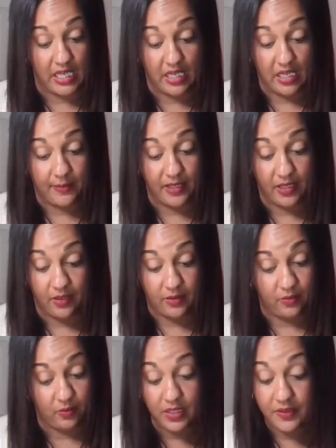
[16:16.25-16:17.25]
about
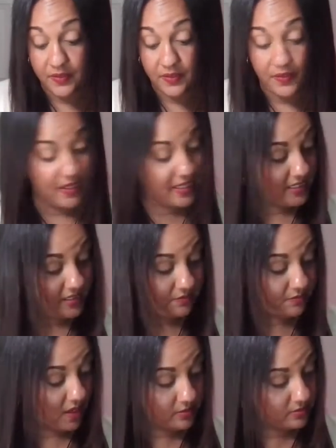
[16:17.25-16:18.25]
what they
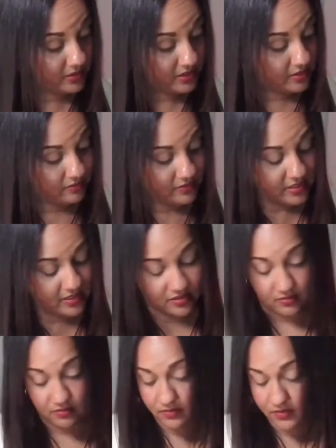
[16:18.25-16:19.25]
probably
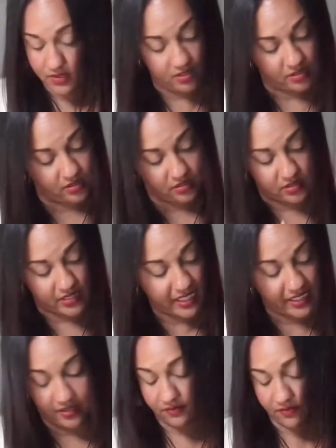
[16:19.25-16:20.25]
just
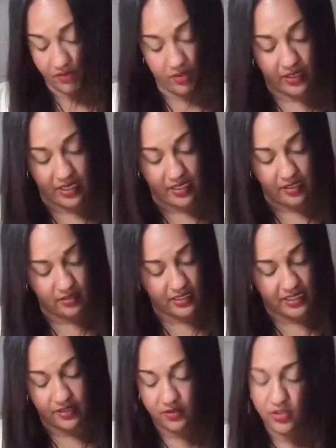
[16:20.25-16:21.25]
negative, okay?
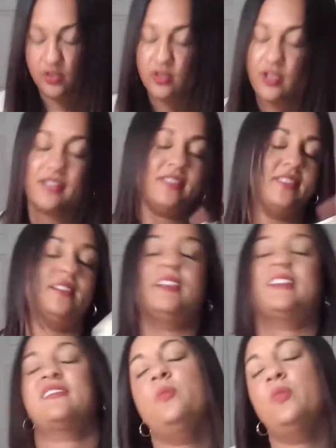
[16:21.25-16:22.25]
Like, you're not, like,
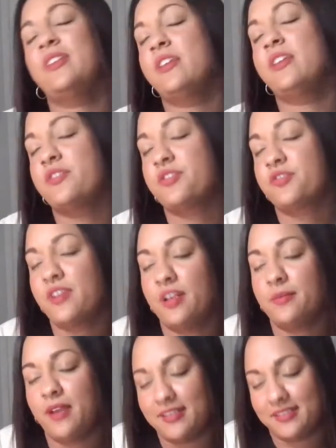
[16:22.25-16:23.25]
someone here straight up
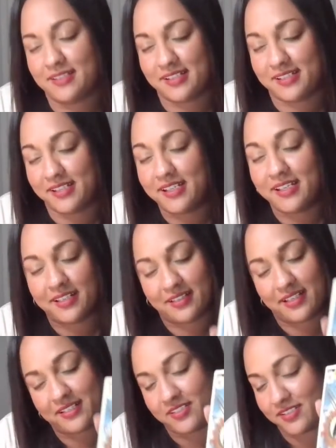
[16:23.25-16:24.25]
not succeeding.
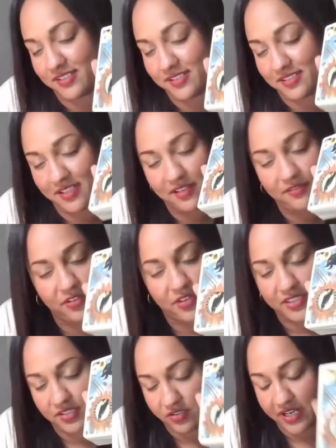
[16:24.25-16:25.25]
Like, just everything
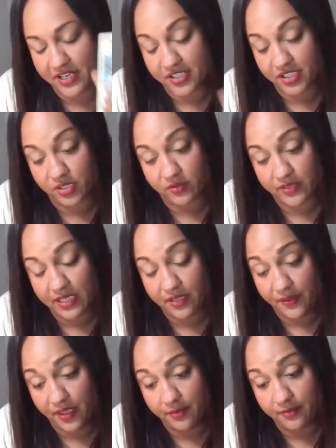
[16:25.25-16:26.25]
is crashing around
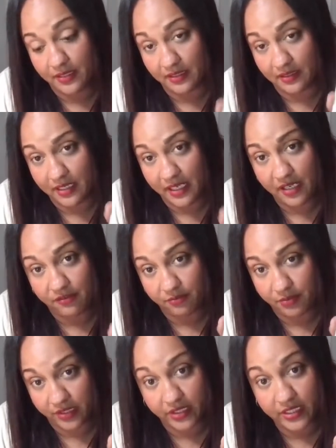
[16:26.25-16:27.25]
them in life,
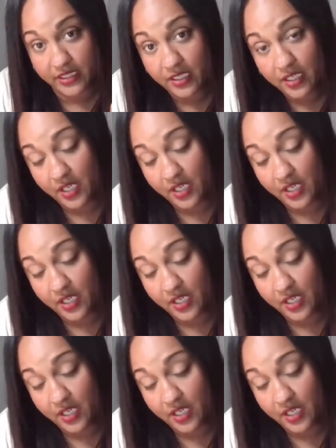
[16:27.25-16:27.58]
period.